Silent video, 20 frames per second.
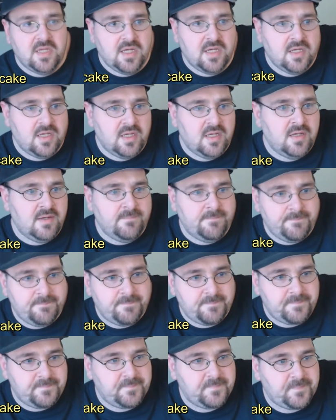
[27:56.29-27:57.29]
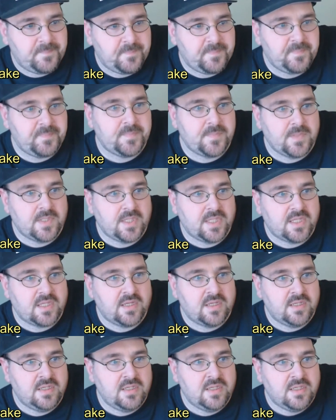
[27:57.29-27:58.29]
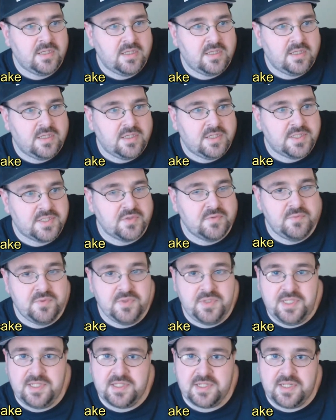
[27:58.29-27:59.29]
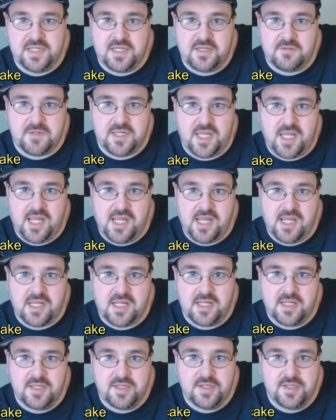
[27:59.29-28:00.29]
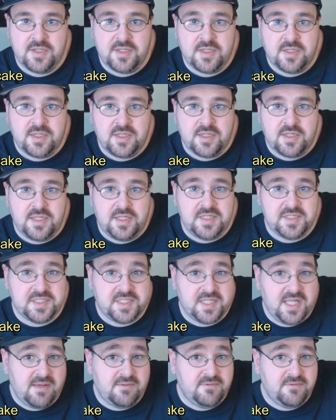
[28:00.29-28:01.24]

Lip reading: So, vanilla cupcake is